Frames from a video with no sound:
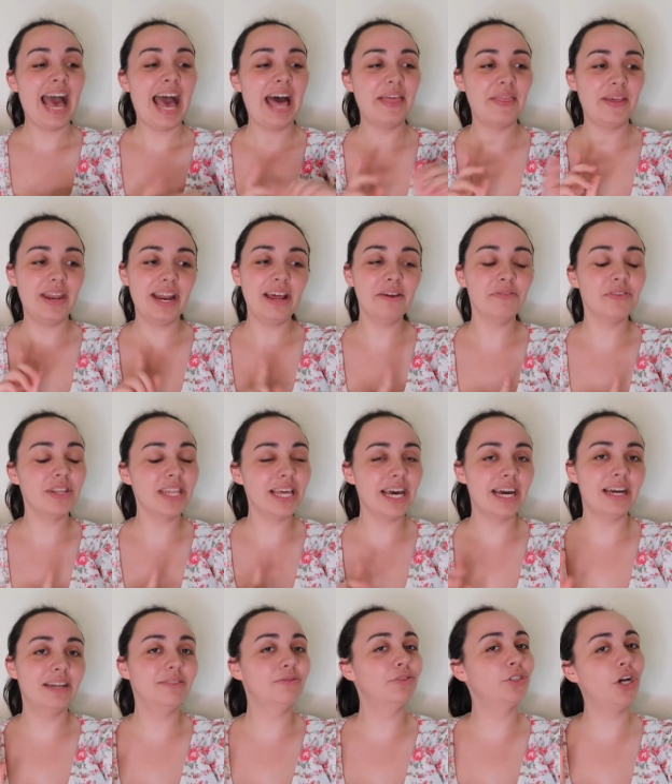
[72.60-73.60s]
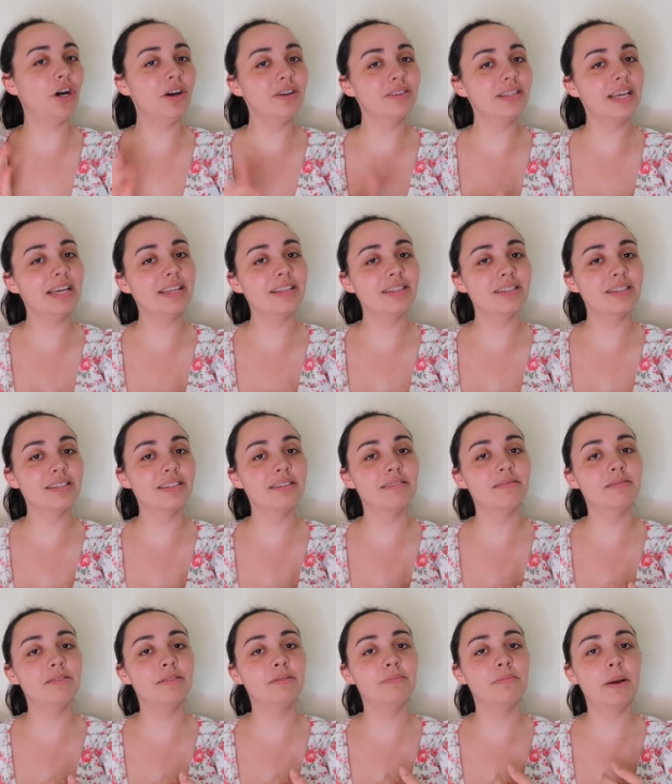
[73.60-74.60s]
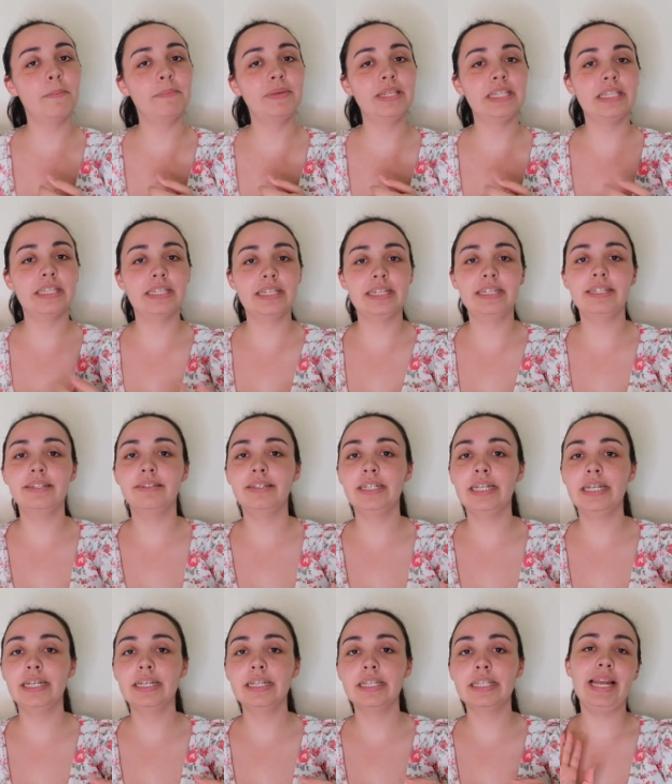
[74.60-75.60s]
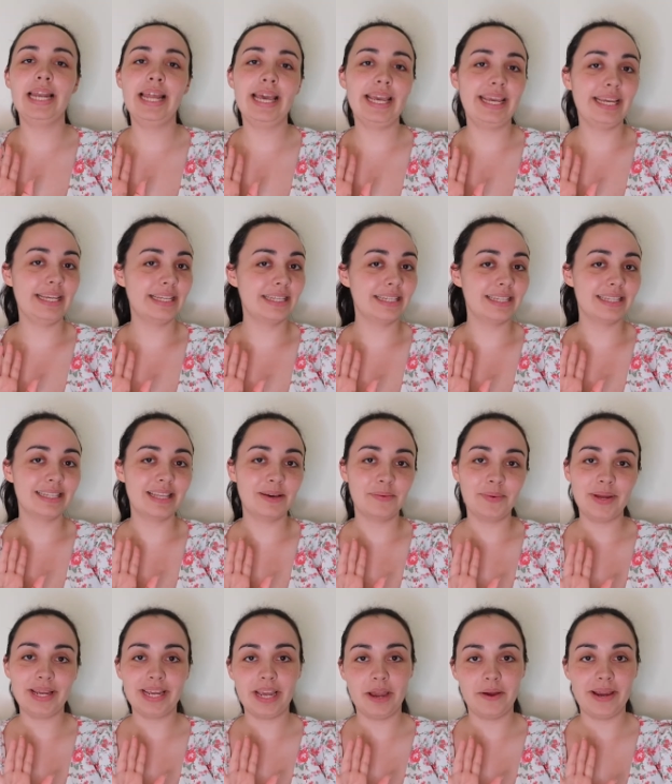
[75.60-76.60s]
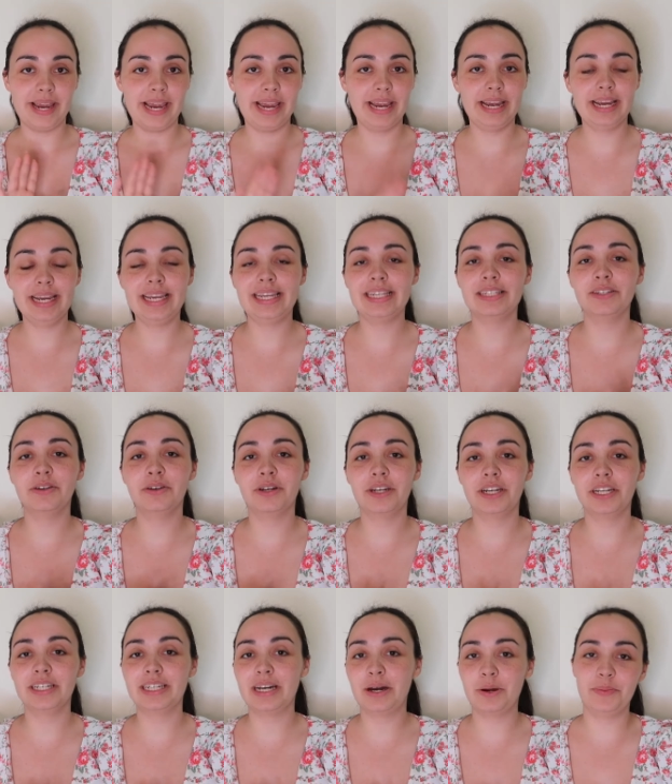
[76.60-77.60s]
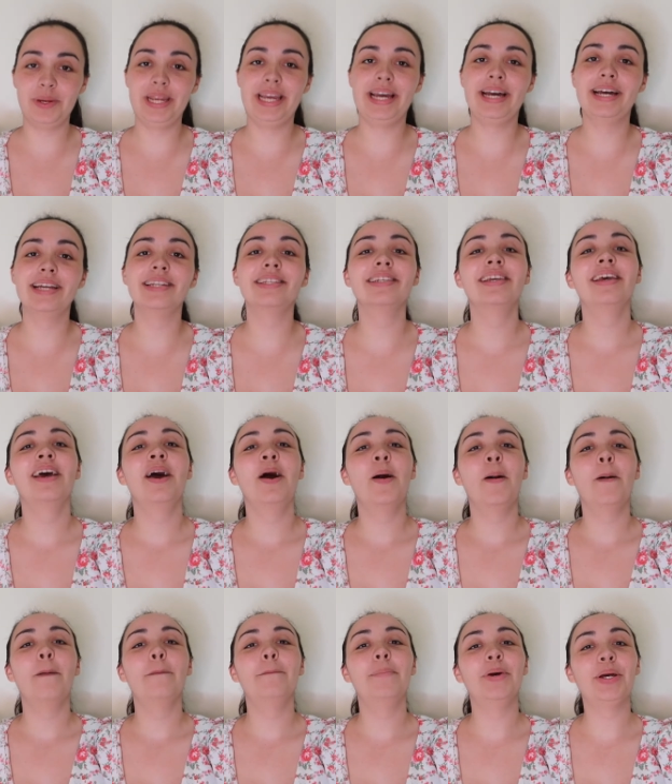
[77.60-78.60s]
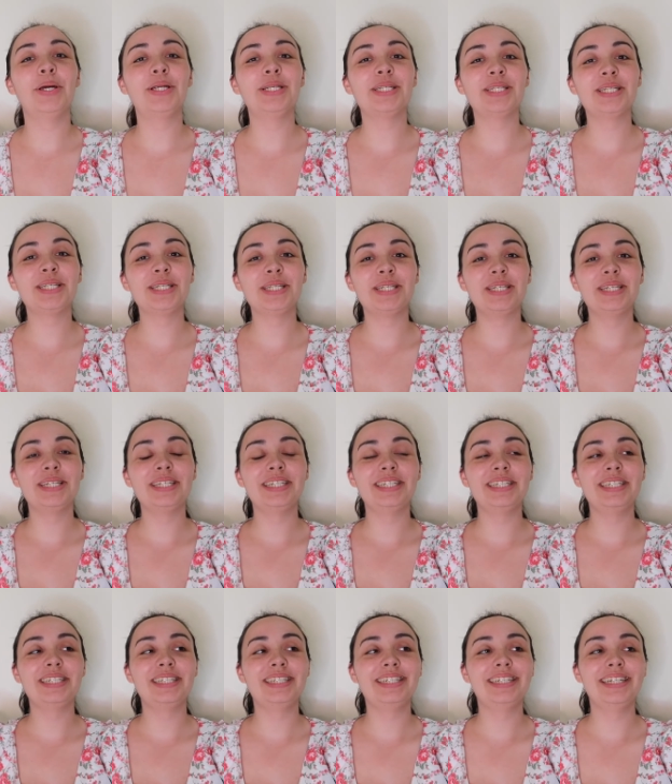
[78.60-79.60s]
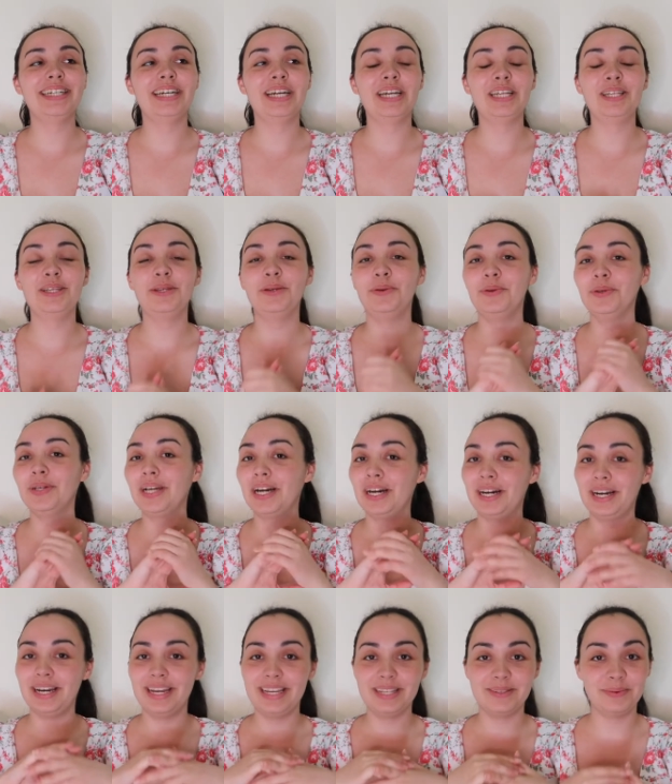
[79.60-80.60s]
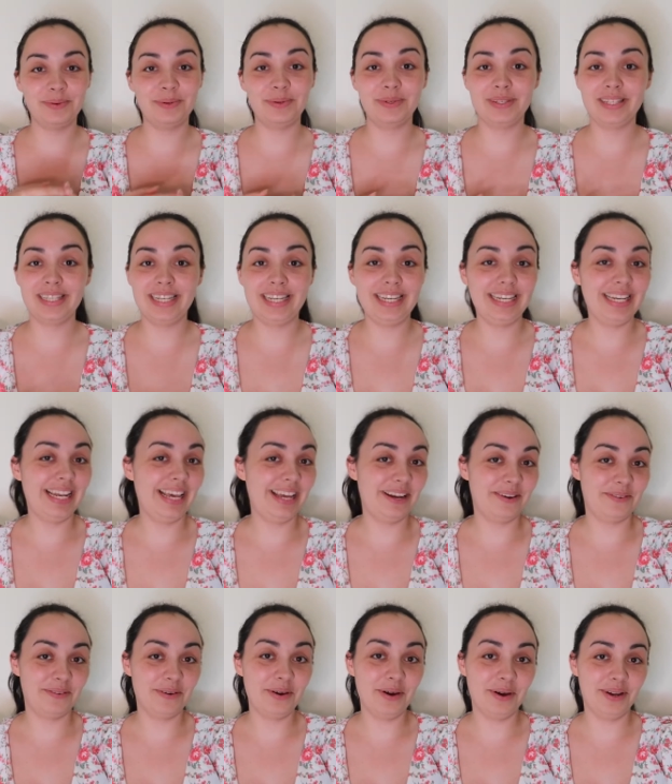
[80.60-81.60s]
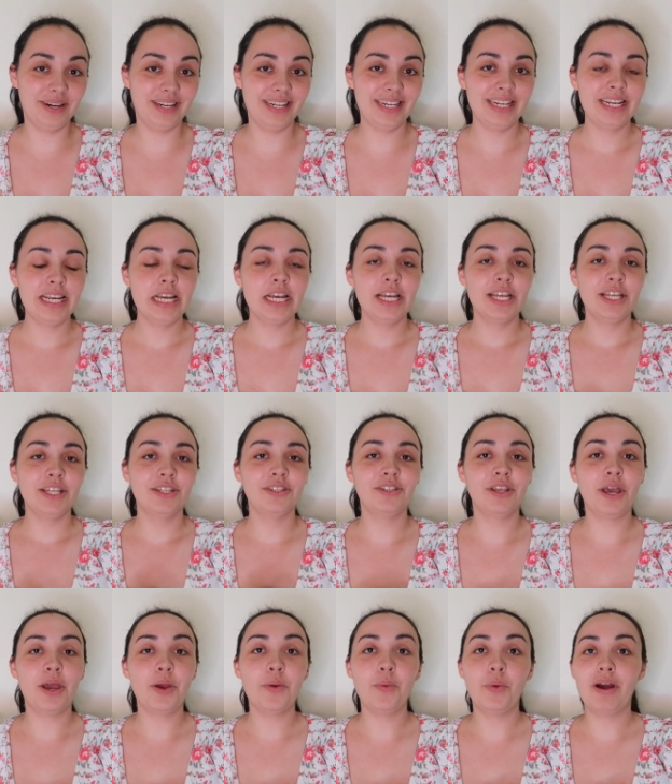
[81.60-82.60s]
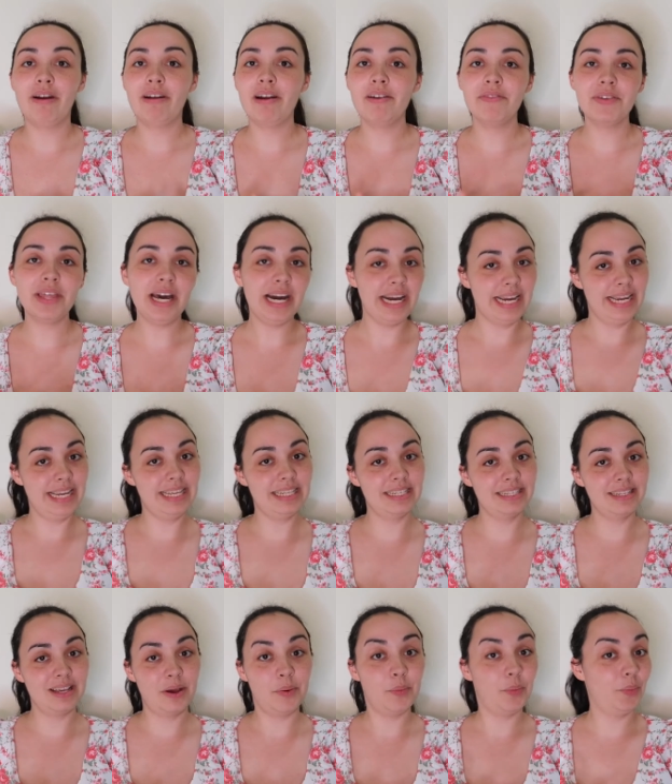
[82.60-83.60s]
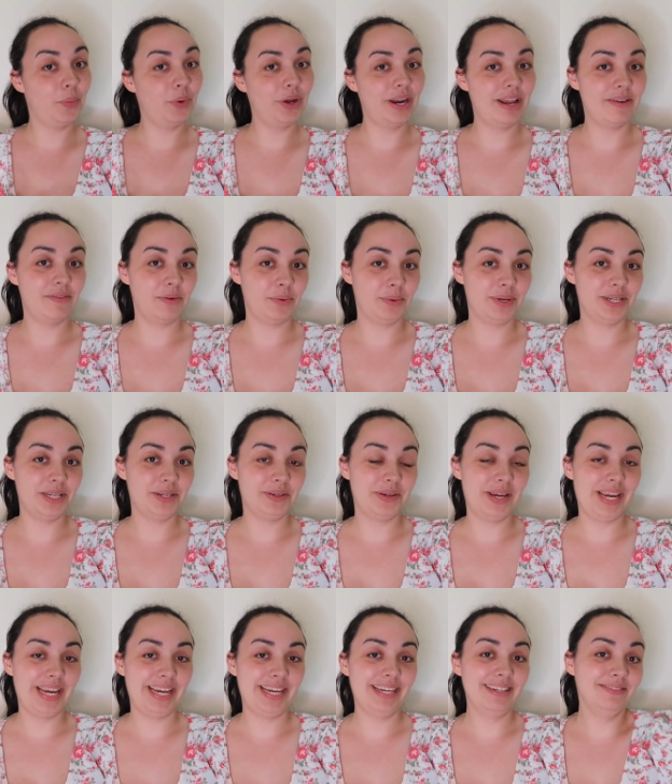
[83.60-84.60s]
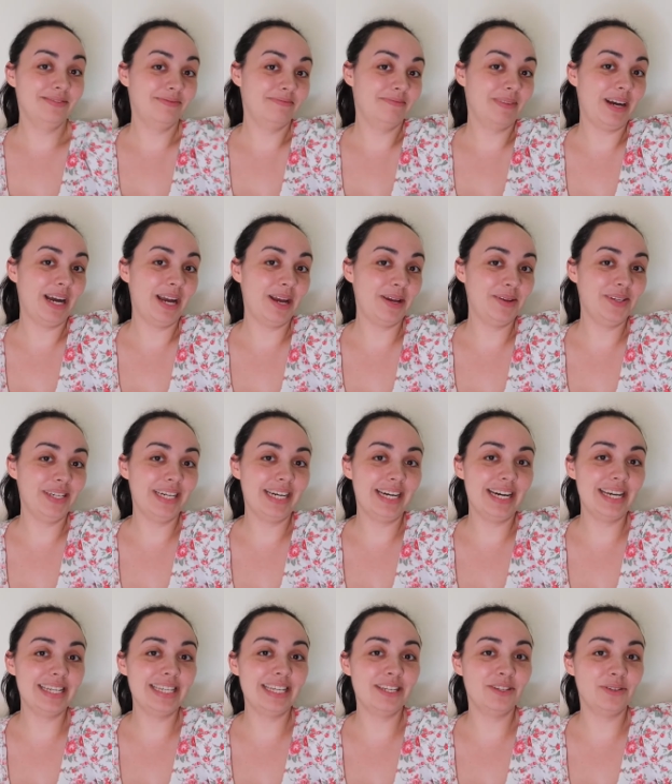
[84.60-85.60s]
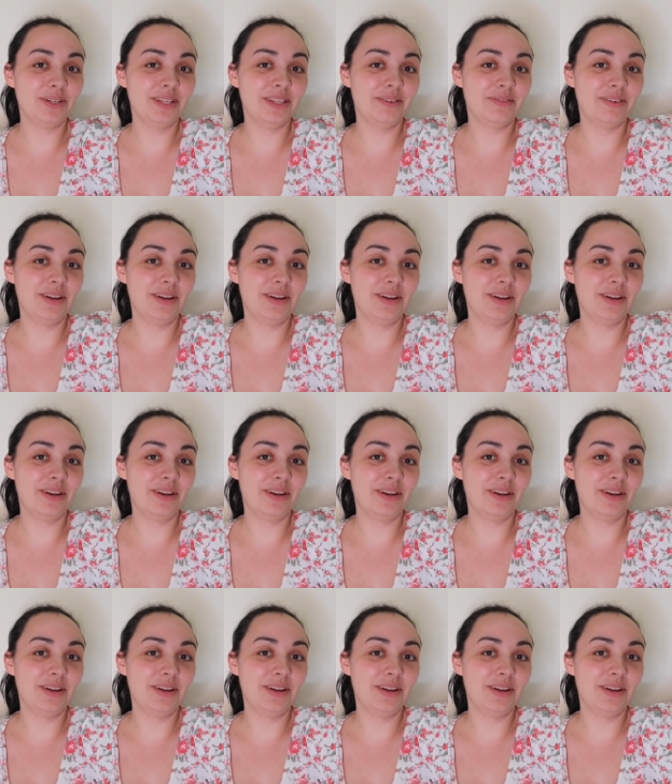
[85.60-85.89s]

and then after that Charles has some mysterious place that we're going he's not going to tell me yet but you guys will see later on so wherever that is and whatever we're doing I hope you guys enjoy the